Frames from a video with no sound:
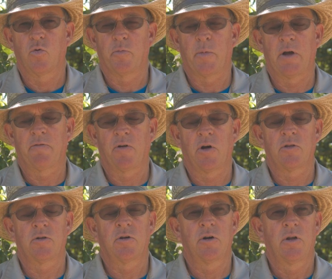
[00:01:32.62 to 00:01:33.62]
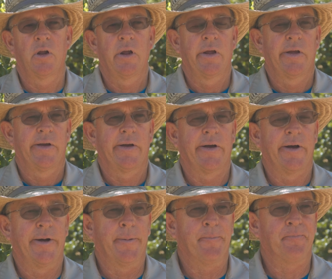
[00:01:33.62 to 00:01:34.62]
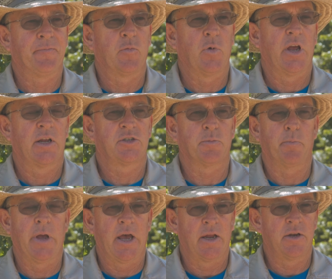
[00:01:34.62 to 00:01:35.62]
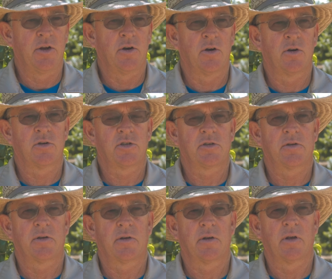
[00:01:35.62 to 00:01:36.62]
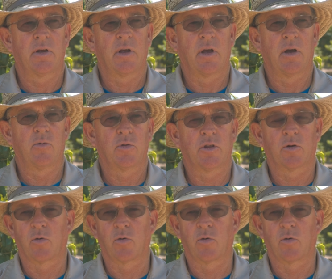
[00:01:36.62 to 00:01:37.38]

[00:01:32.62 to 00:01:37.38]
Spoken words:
with my father. We had some bad years with the